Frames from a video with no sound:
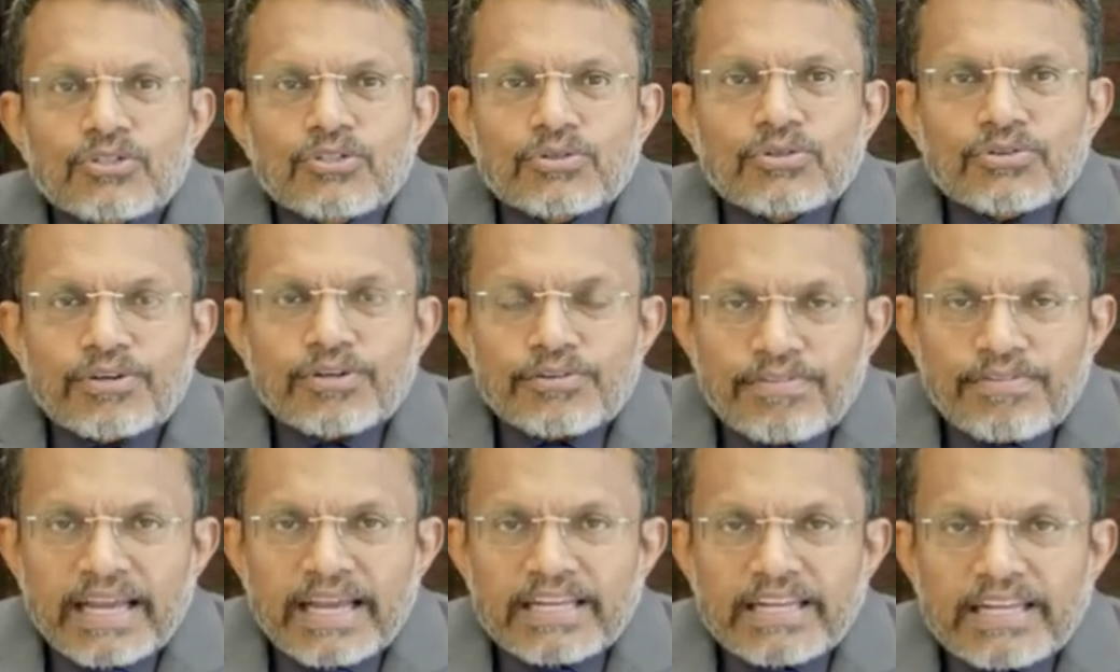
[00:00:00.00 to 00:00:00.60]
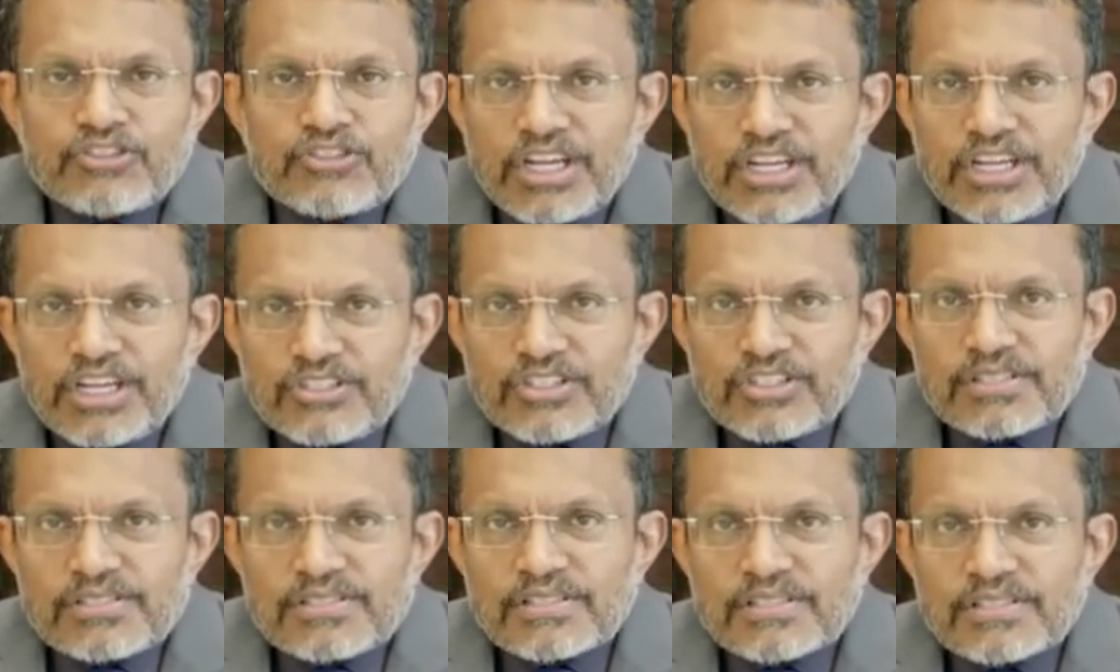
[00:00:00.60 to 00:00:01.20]
to reflect
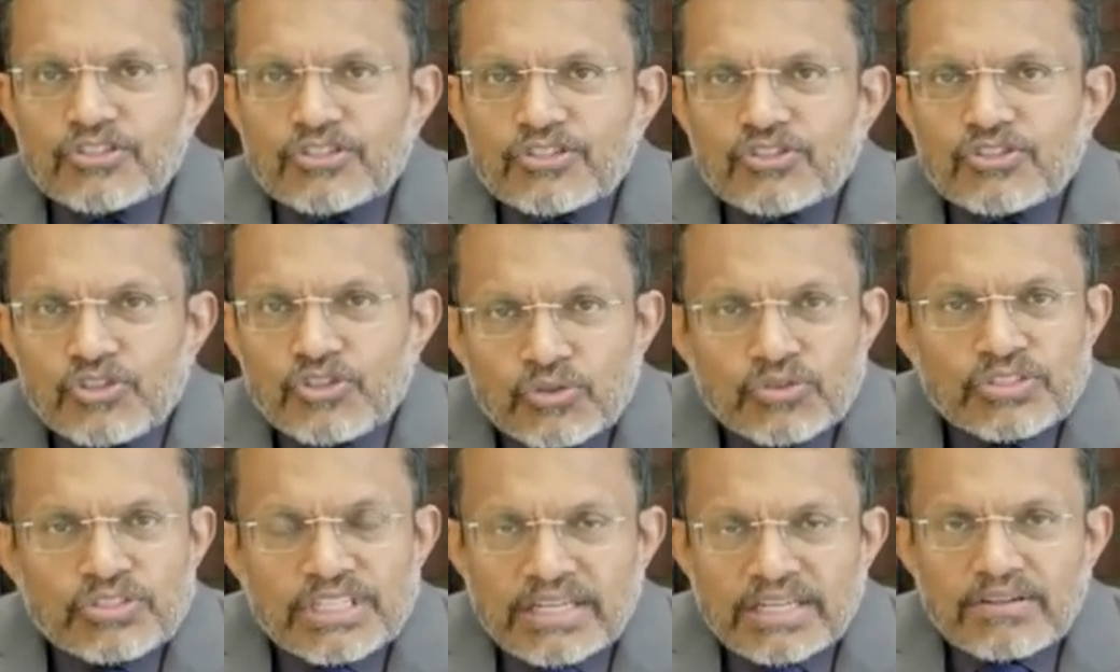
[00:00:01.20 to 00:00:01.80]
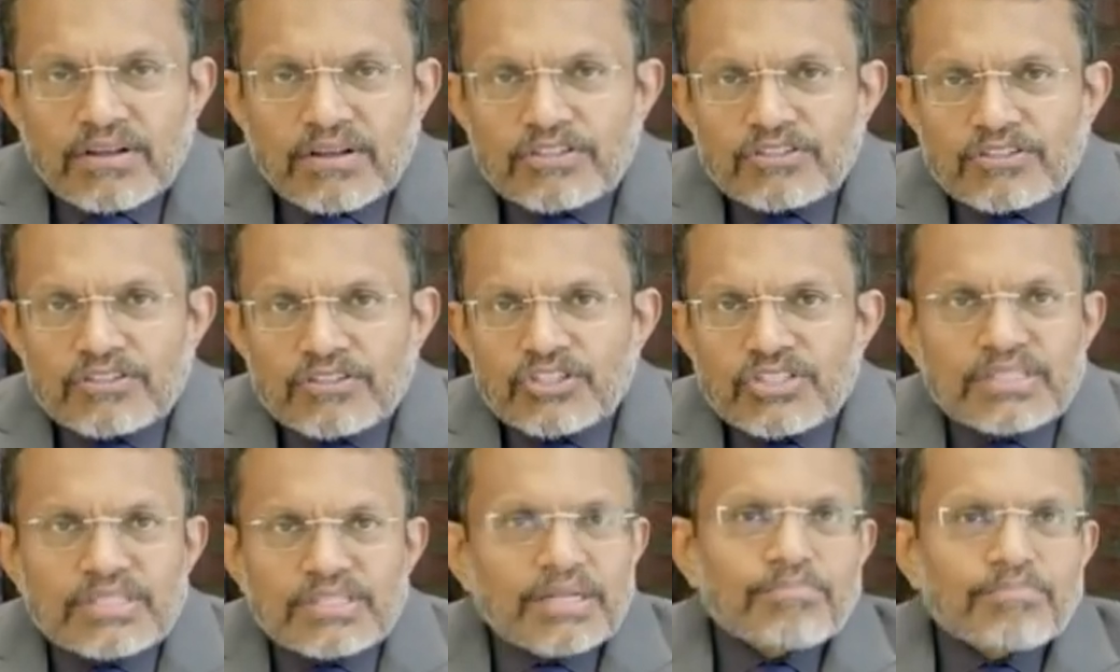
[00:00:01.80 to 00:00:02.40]
changes such as new
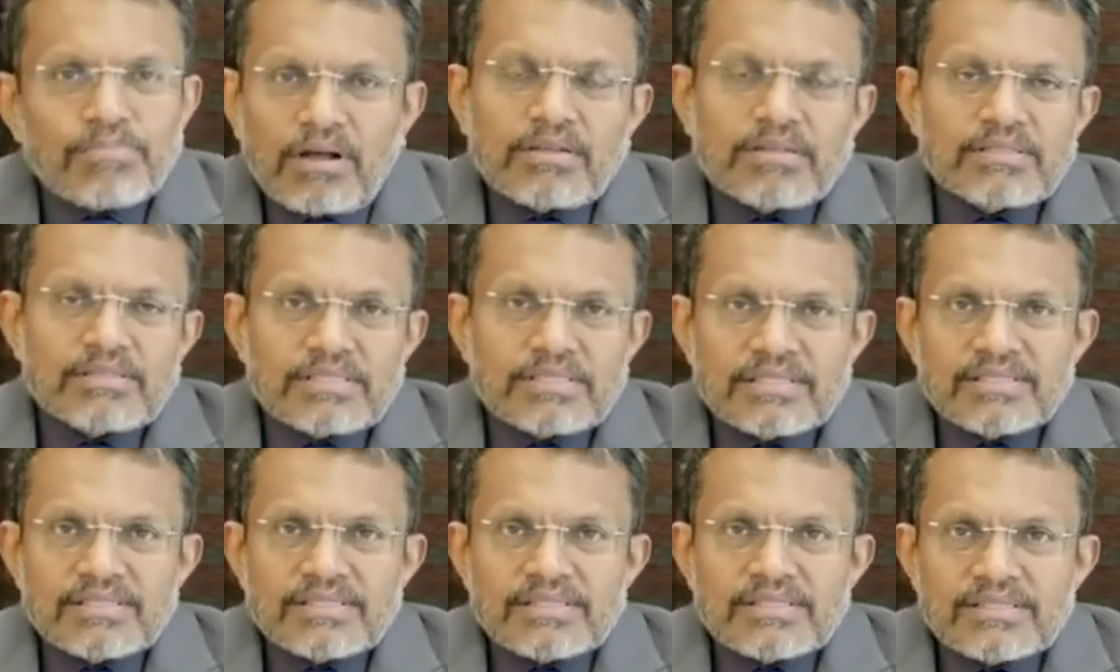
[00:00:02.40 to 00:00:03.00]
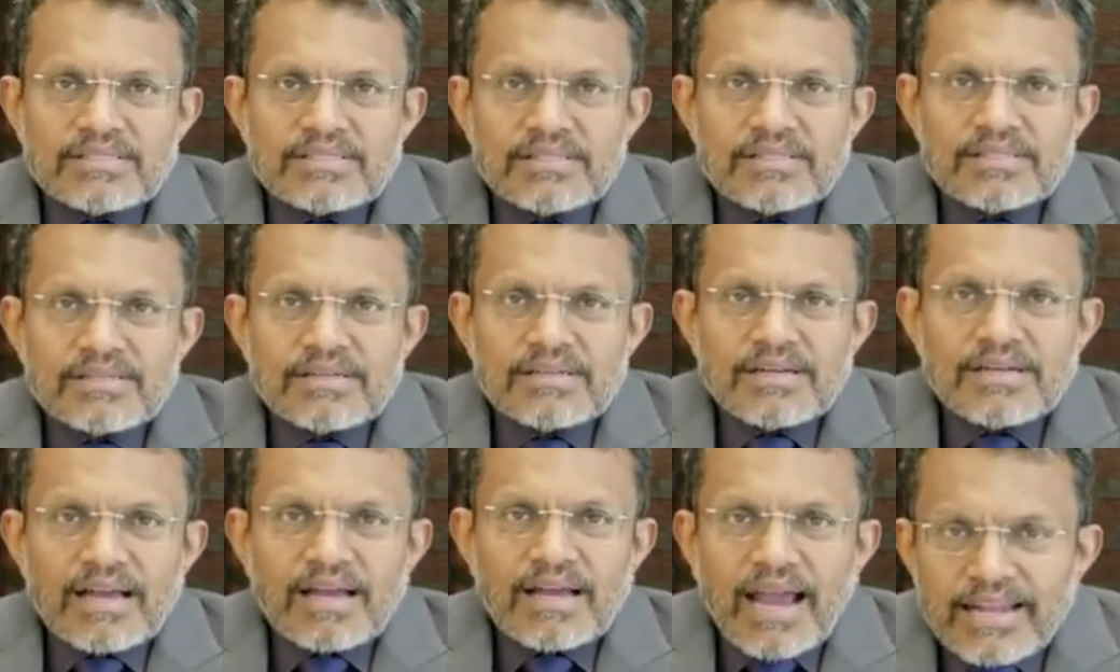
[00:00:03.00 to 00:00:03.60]
technologies and policies
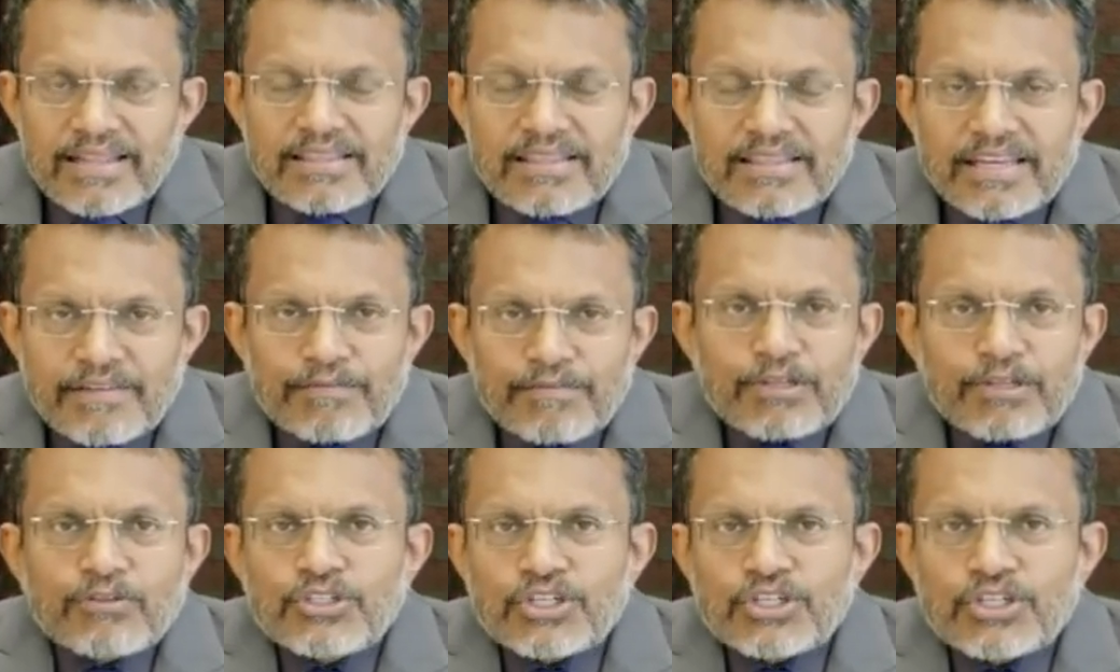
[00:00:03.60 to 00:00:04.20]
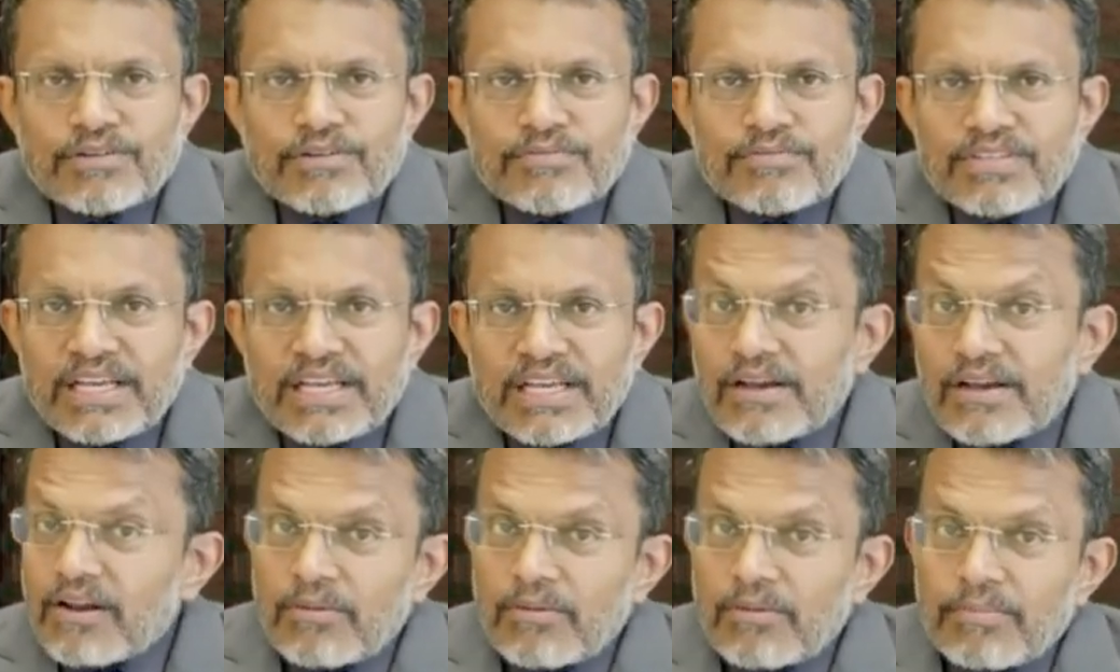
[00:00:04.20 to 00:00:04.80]
and the evolution of
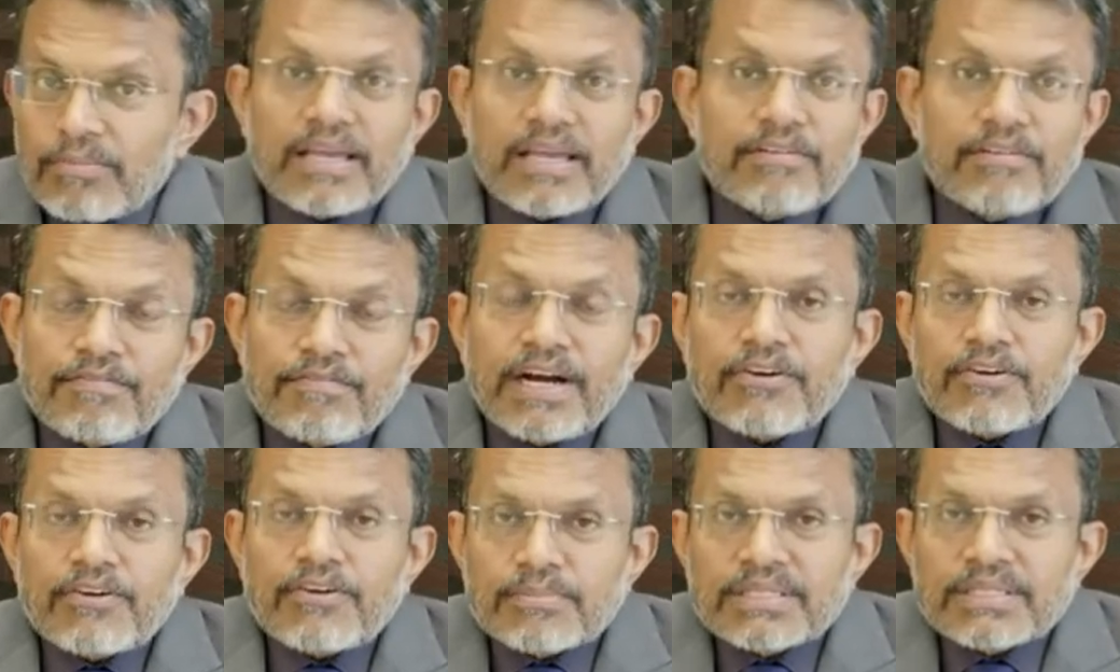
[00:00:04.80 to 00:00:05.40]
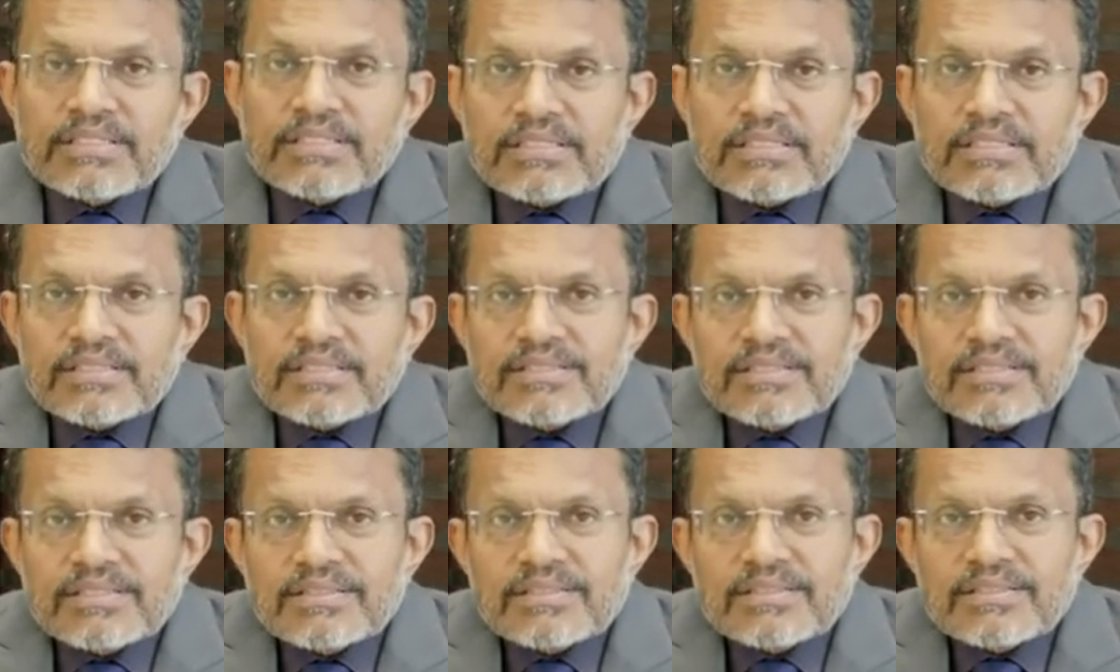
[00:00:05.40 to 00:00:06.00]
the economic environment.
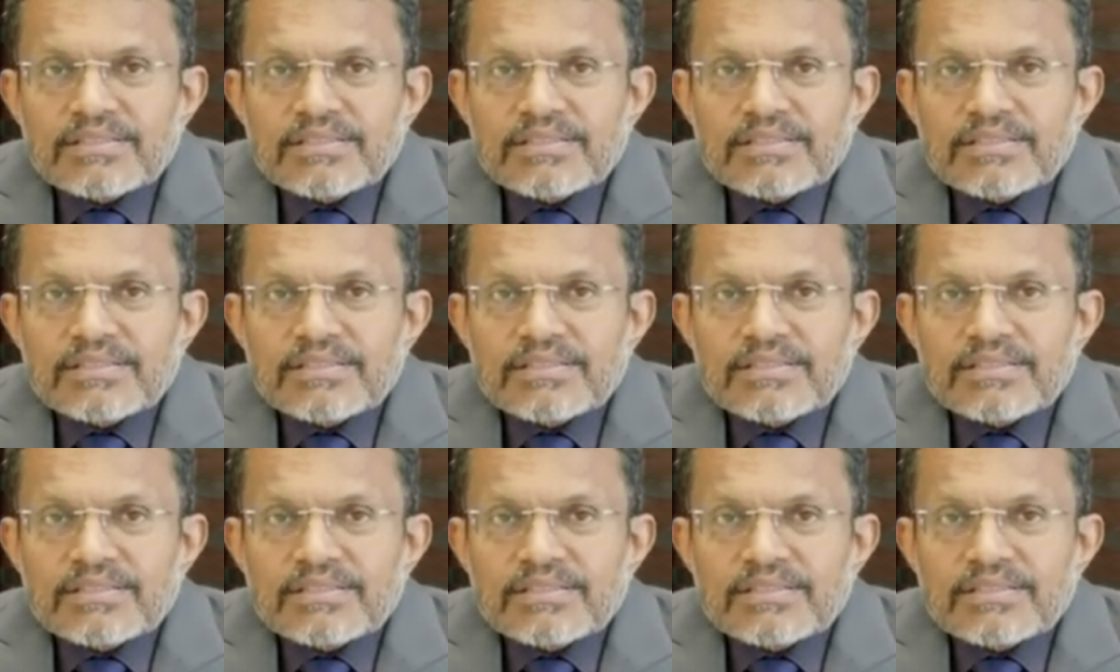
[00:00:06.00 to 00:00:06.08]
